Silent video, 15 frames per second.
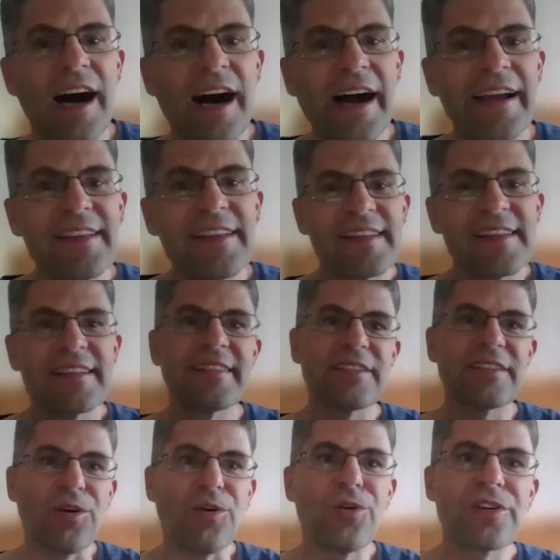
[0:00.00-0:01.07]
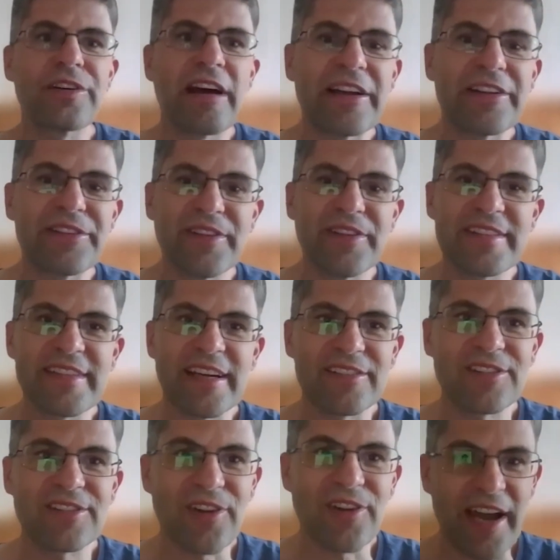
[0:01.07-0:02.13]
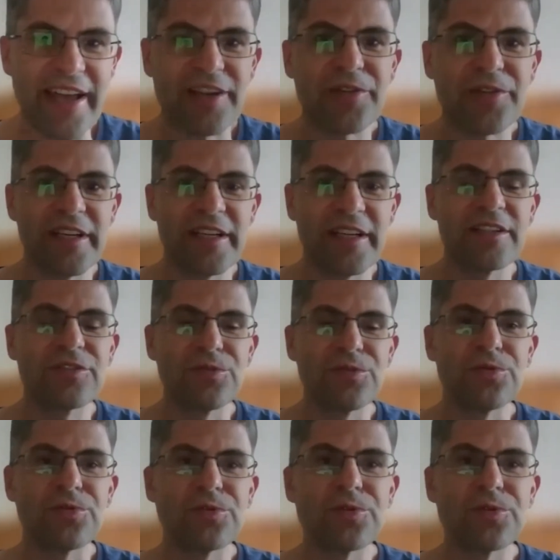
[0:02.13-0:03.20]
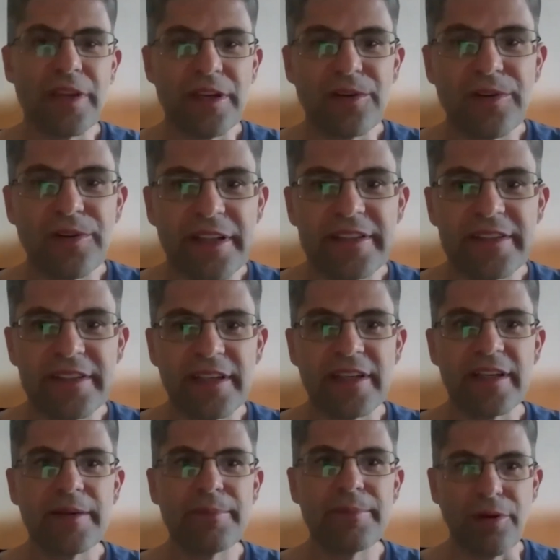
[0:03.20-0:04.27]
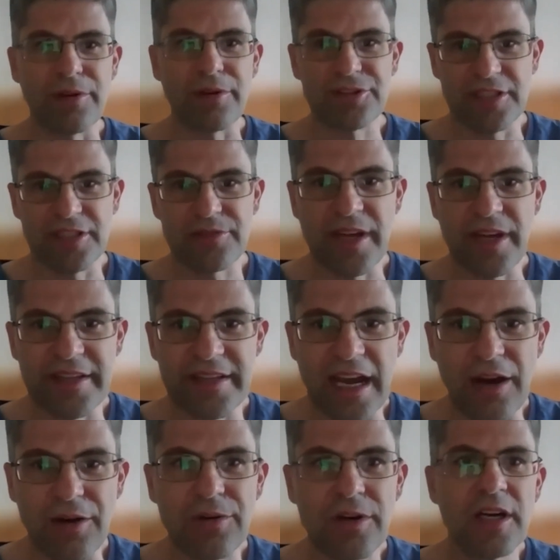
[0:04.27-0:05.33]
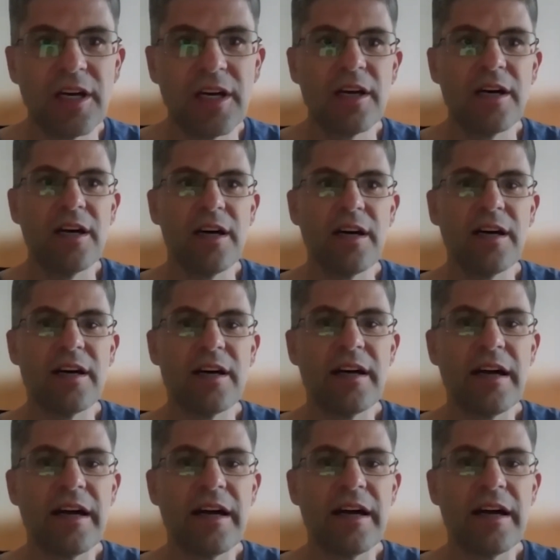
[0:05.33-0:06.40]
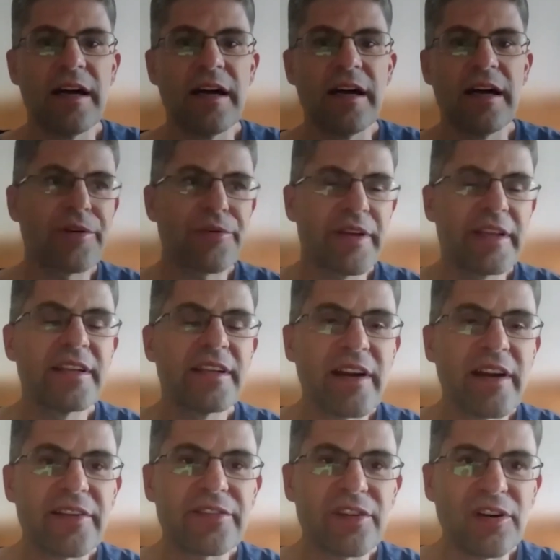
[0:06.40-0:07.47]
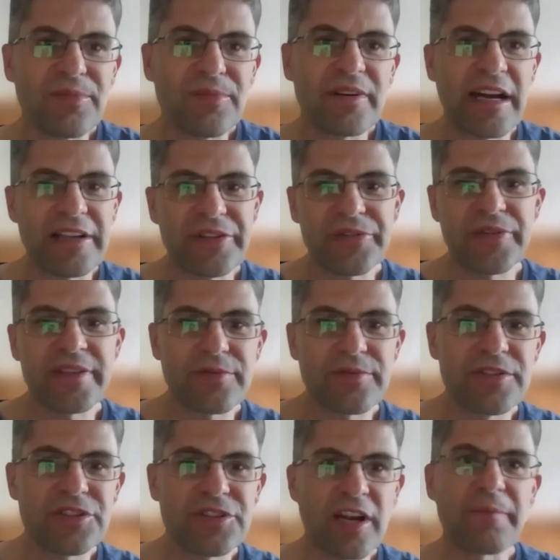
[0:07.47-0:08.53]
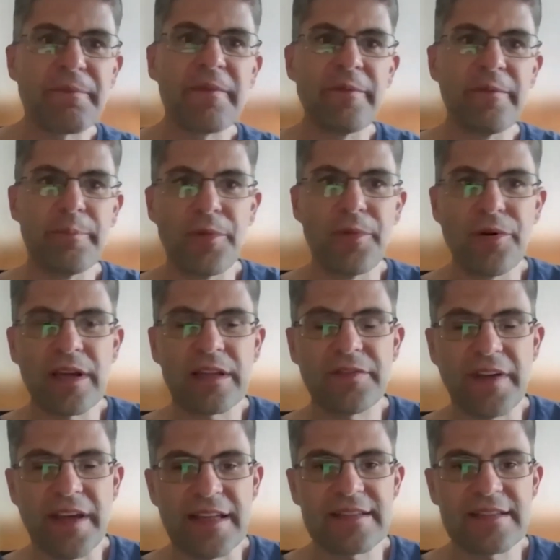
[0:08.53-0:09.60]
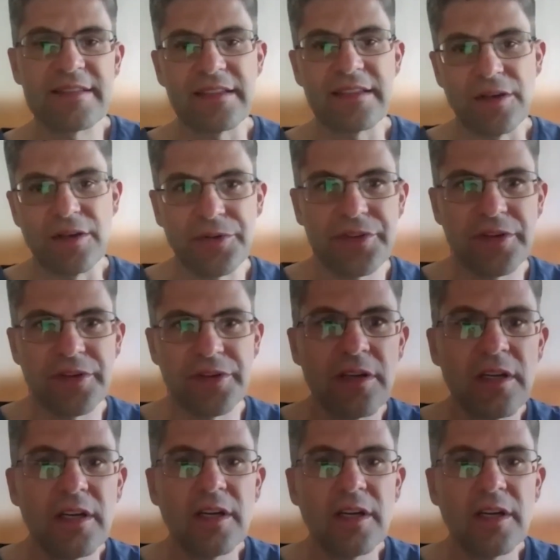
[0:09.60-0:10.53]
I think that all countries are trying really to regulate blockchain right now. I agree that there are some countries which are more advanced than others.